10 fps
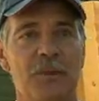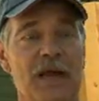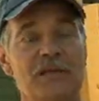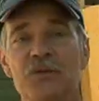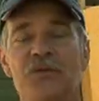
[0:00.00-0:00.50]
But
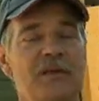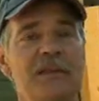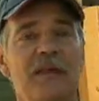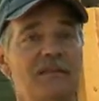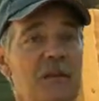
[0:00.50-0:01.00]
I do think
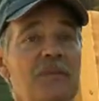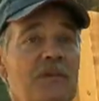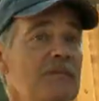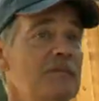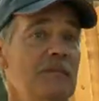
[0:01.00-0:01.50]
that's
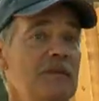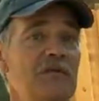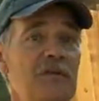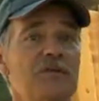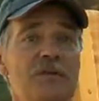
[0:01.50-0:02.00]
something in the
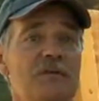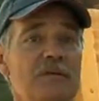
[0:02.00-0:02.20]
future.